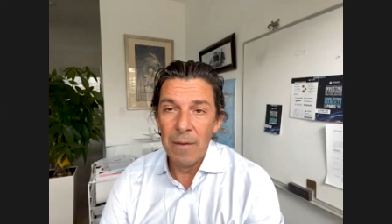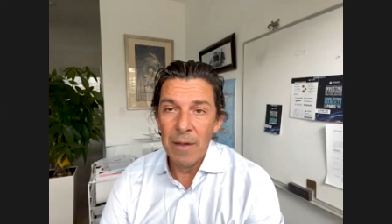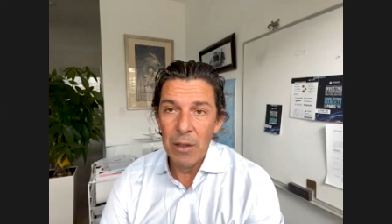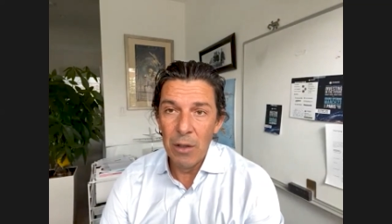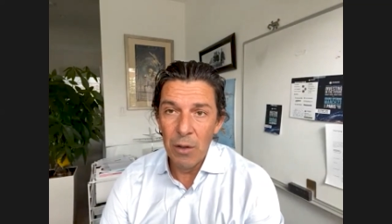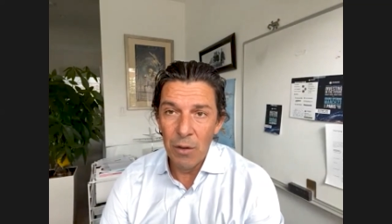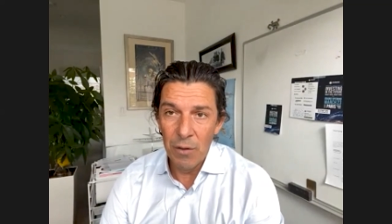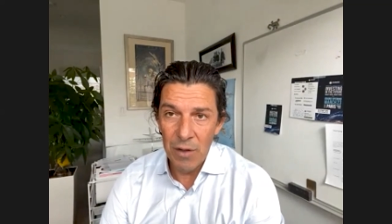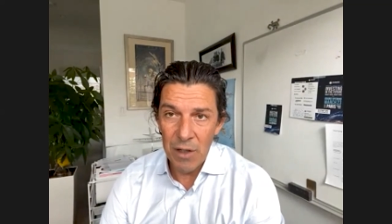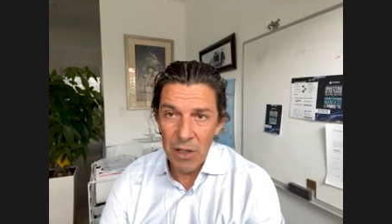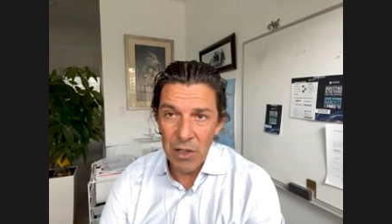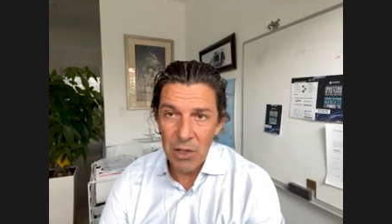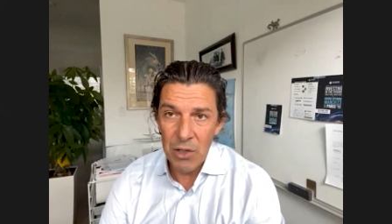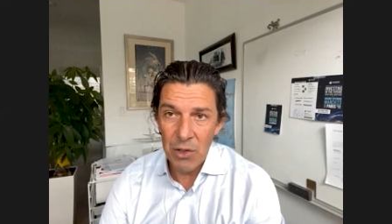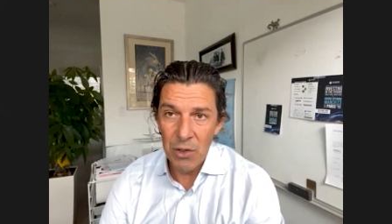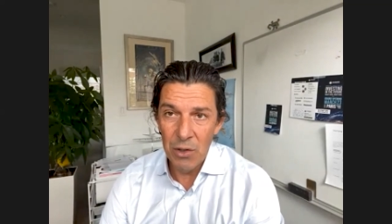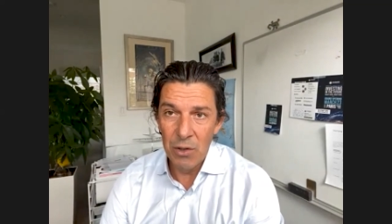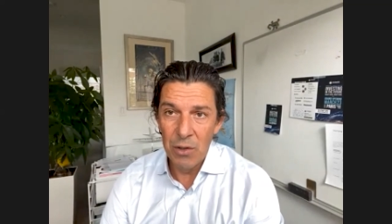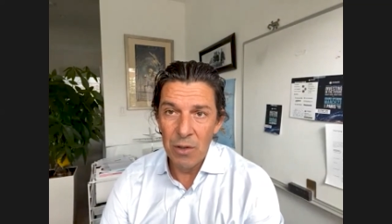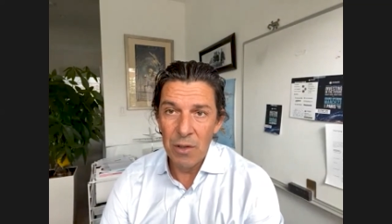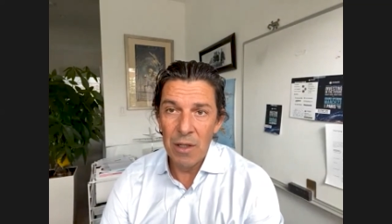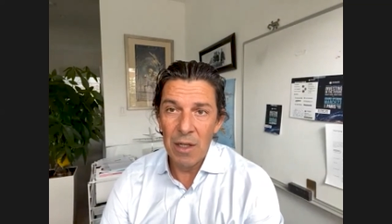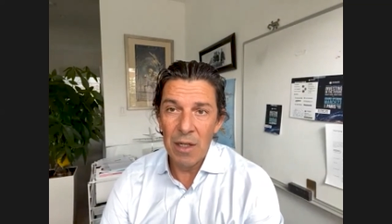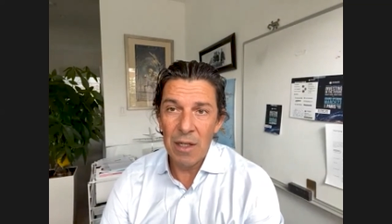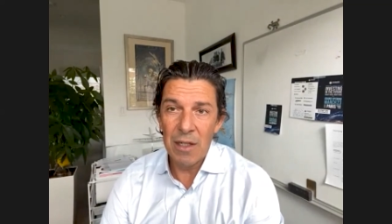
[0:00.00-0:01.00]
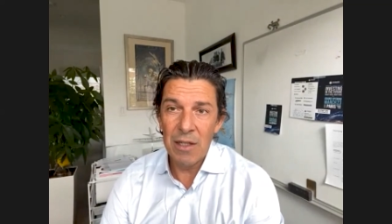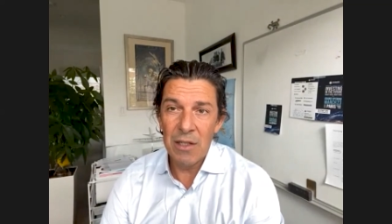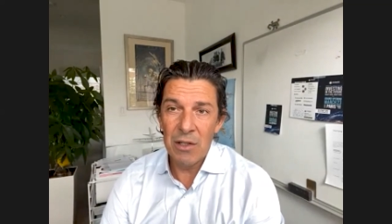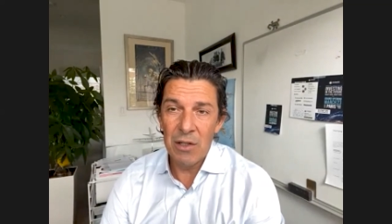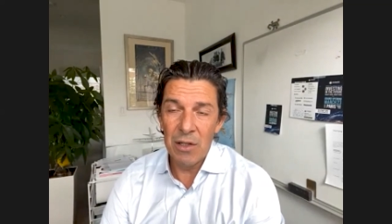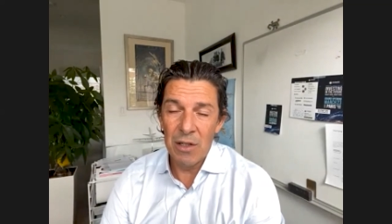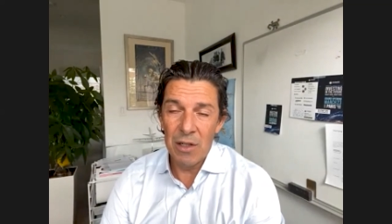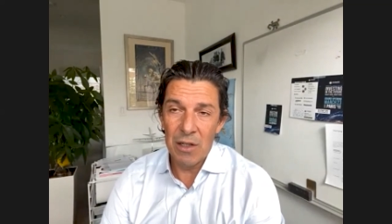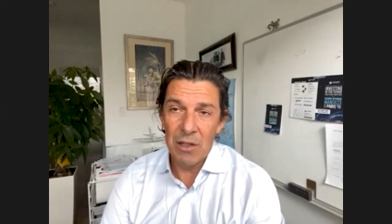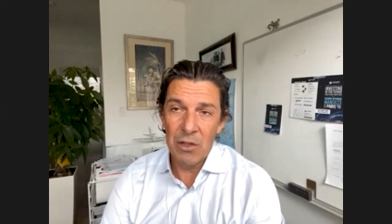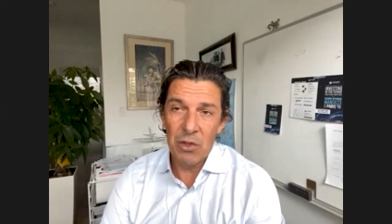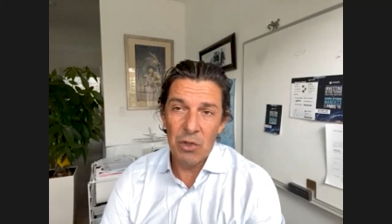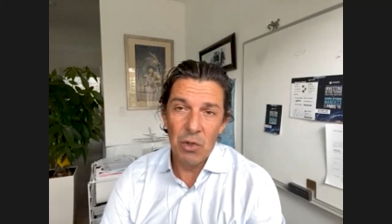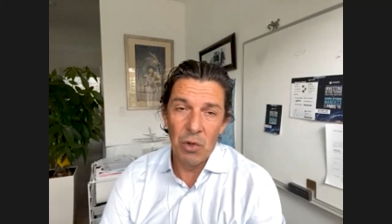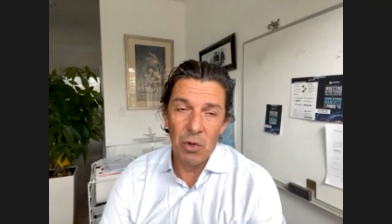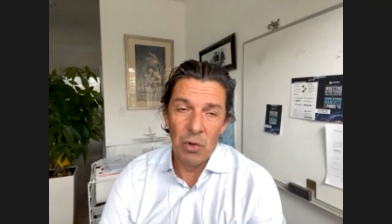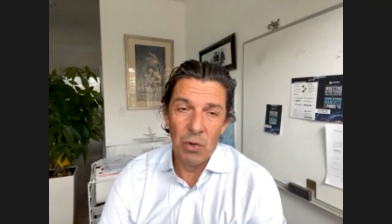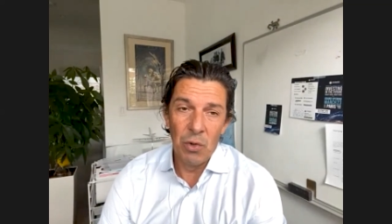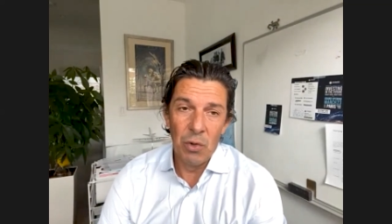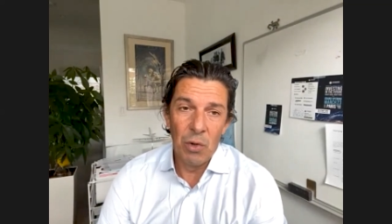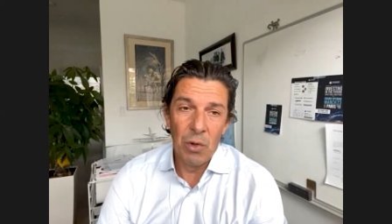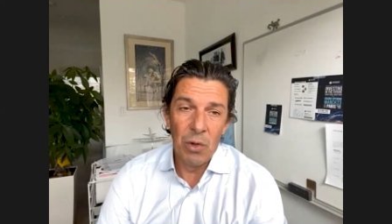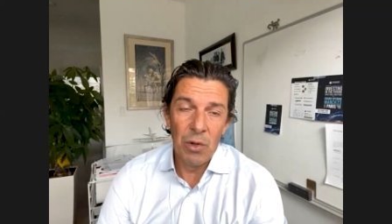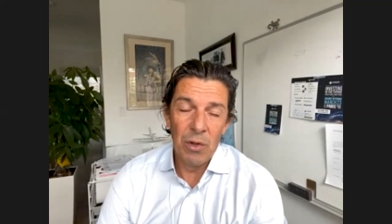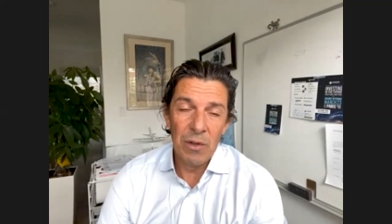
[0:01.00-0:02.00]
innovation,
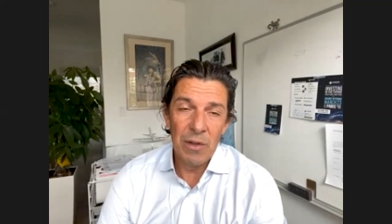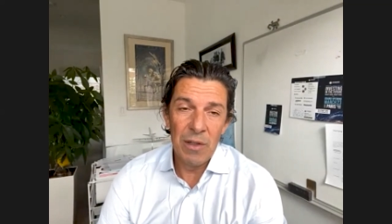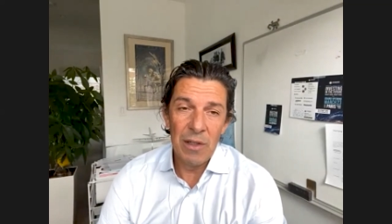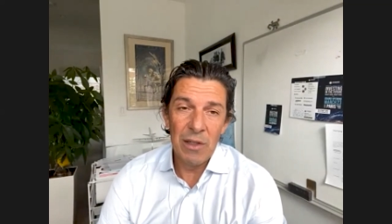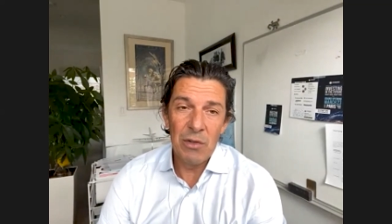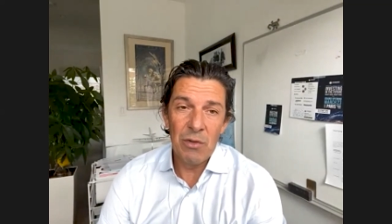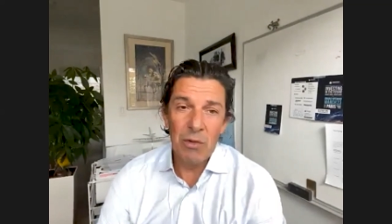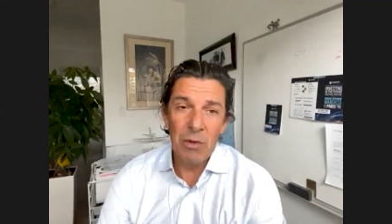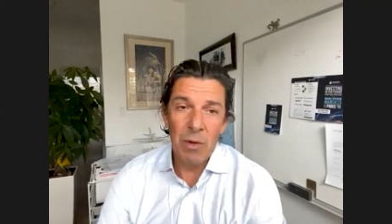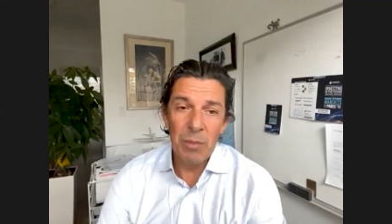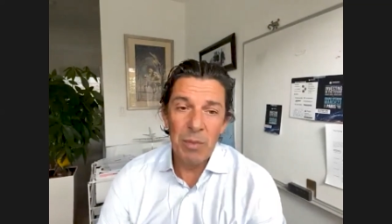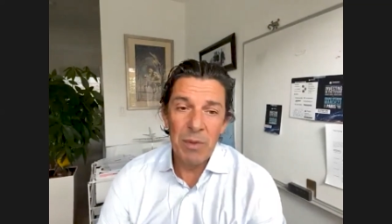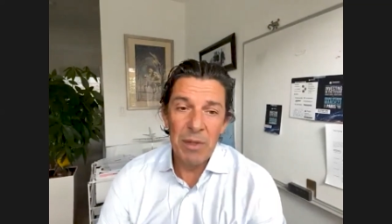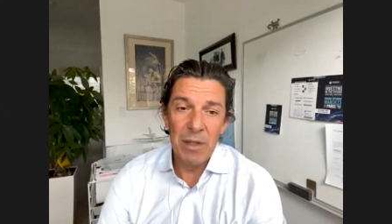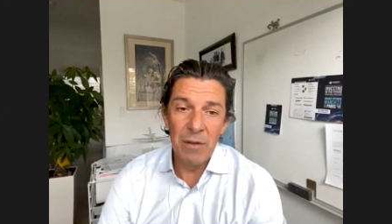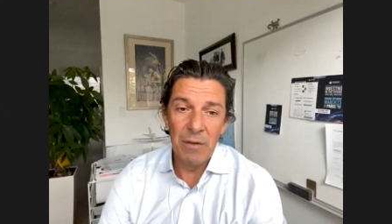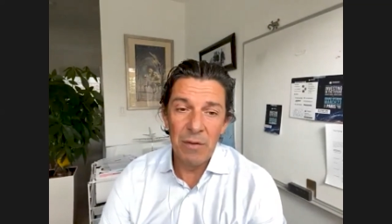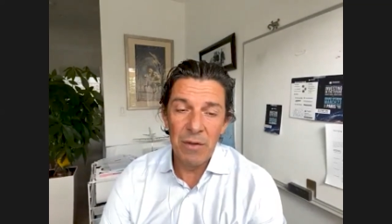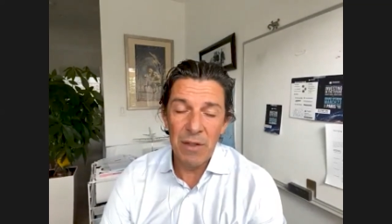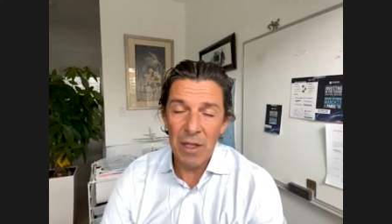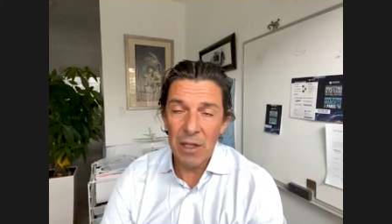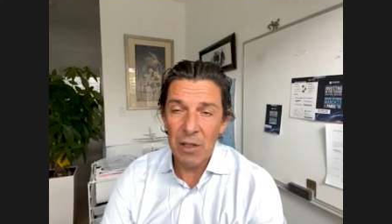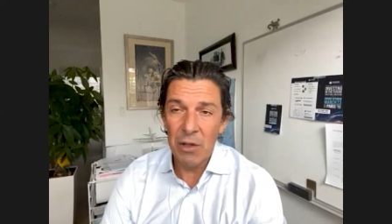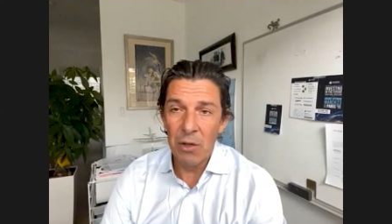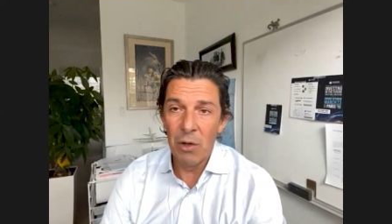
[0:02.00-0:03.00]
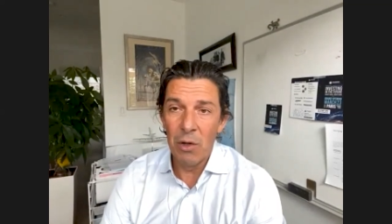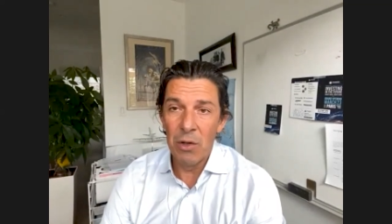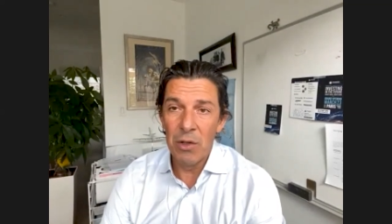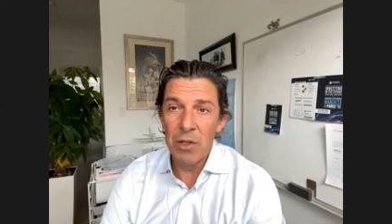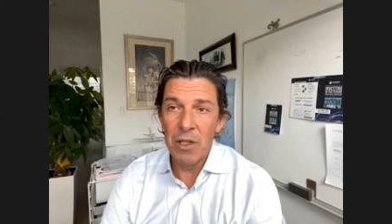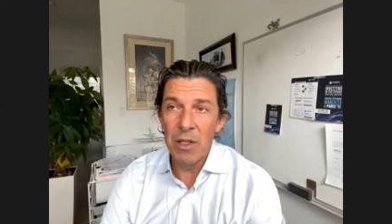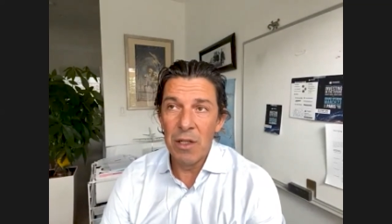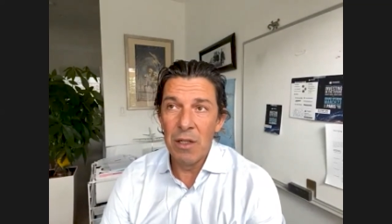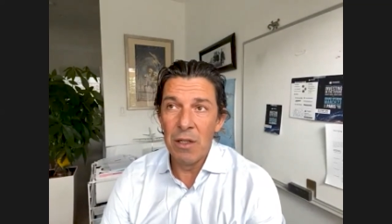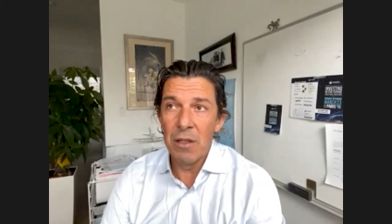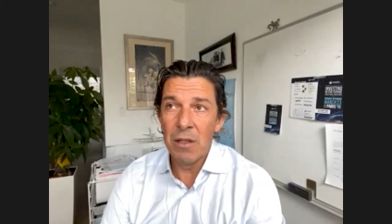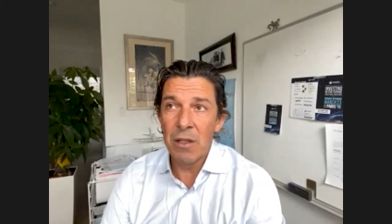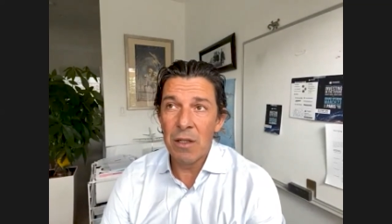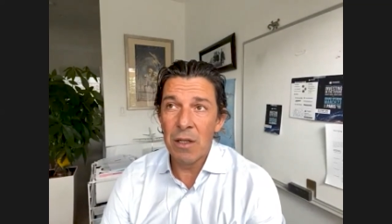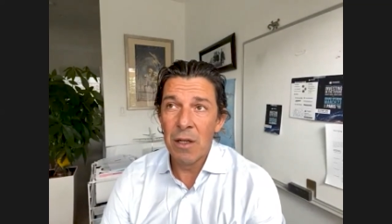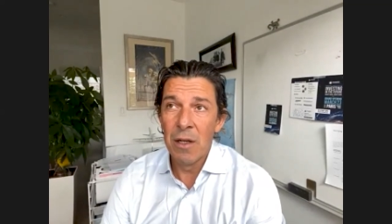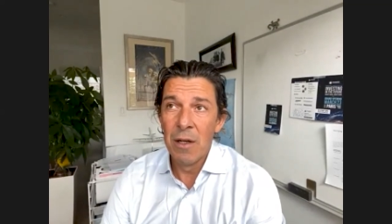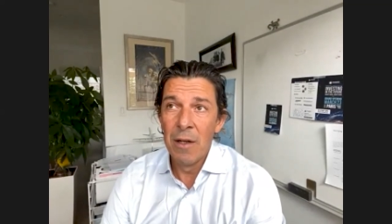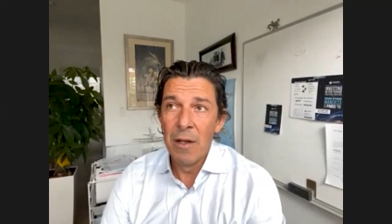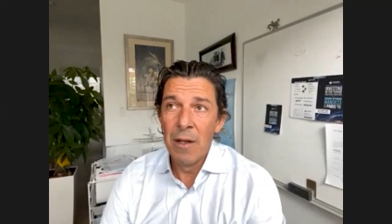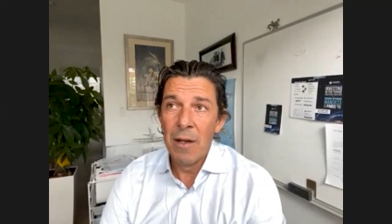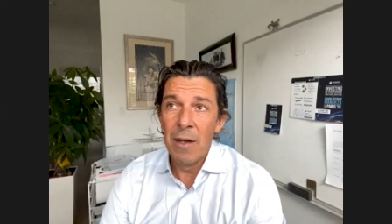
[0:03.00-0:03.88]
external disruptive technologies,